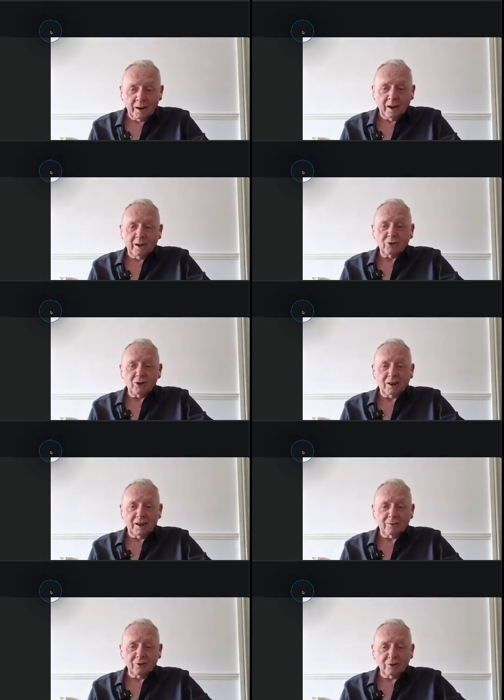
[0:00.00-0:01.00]
Check
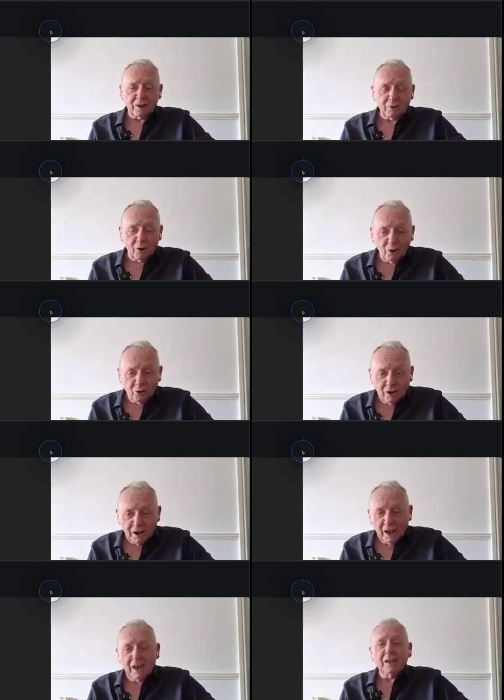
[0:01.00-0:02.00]
out the
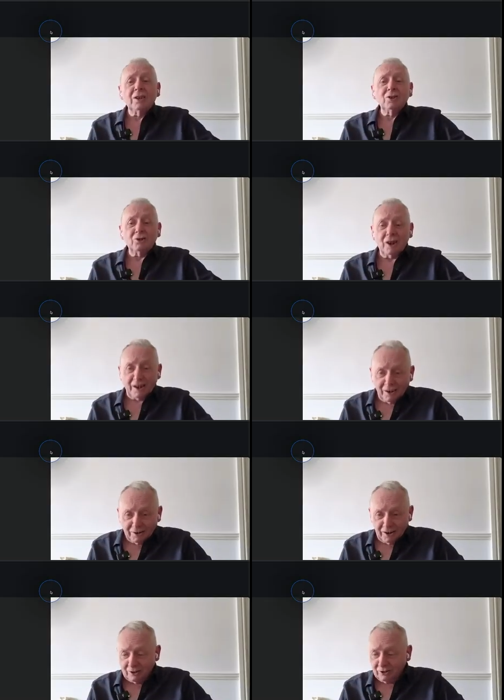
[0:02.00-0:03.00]
technology. Check out
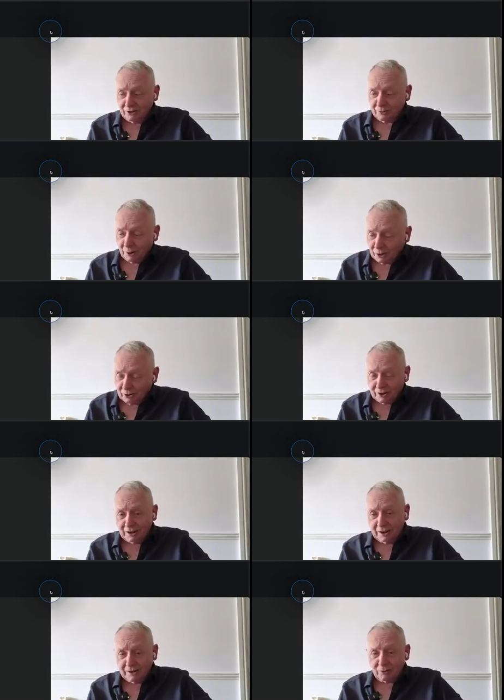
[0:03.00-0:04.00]
the
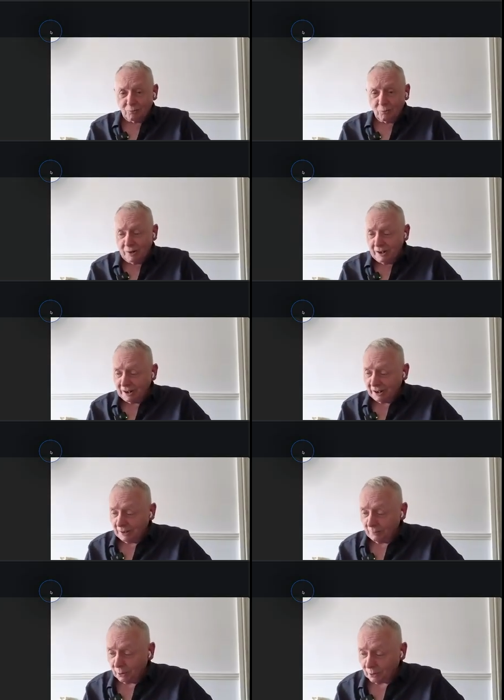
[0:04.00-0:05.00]
accessibility. It's really
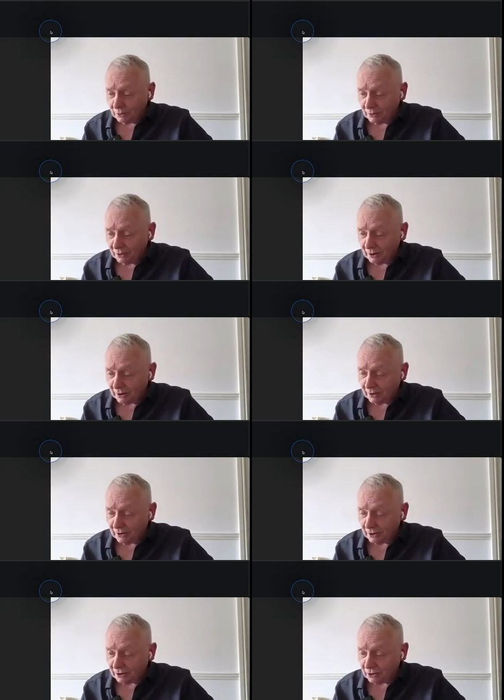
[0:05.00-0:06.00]
important
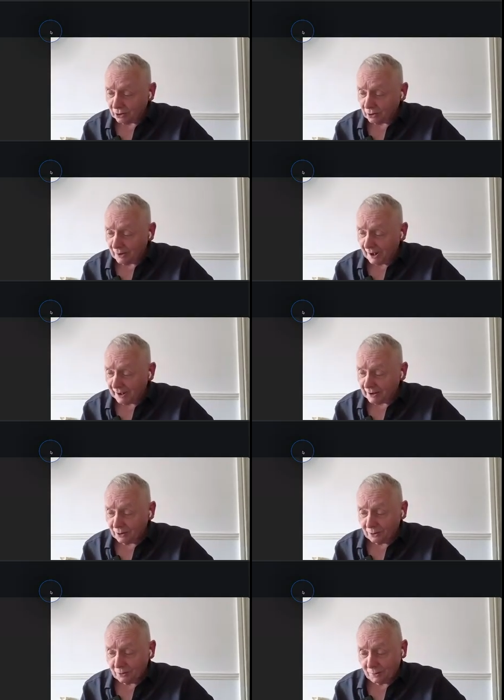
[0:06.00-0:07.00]
that you do that.
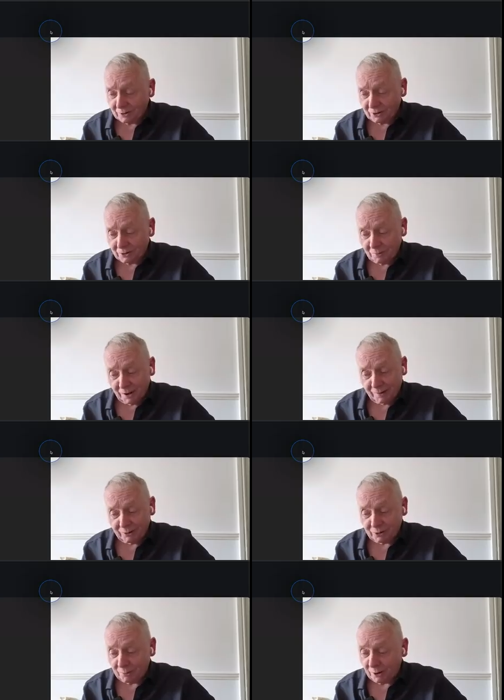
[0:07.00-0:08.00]
Otherwise, you might have a
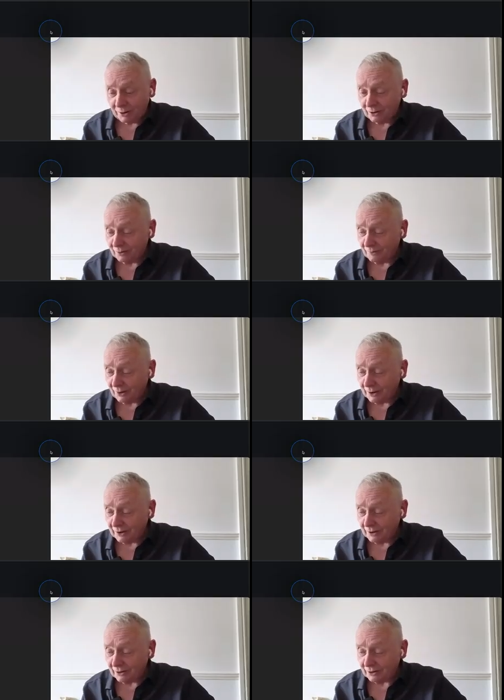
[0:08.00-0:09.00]
surprise and find
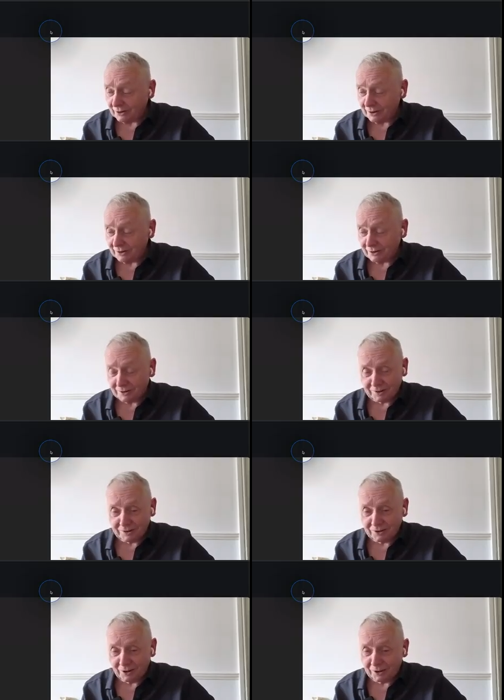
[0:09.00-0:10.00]
it's
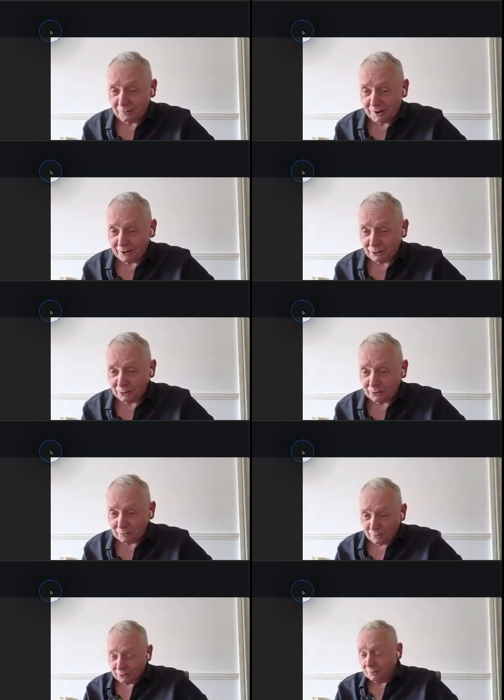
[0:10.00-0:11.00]
not the way you thought
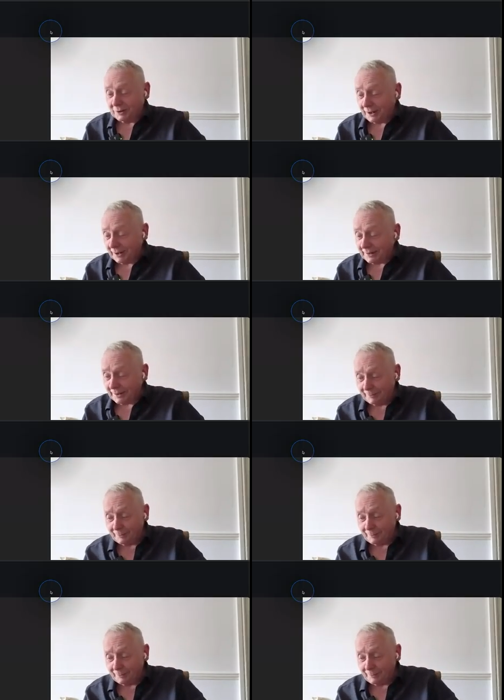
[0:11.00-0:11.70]
it was when you get there.